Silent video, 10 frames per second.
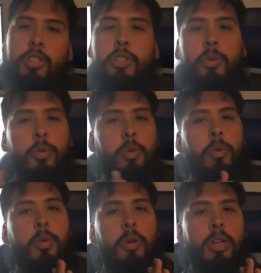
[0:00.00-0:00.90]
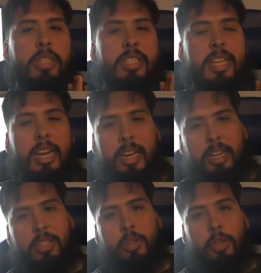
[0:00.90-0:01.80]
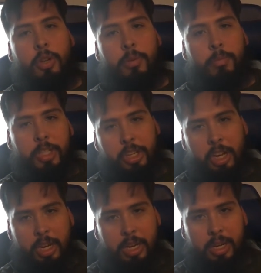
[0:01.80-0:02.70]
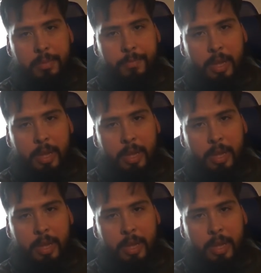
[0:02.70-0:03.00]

to send it to your machine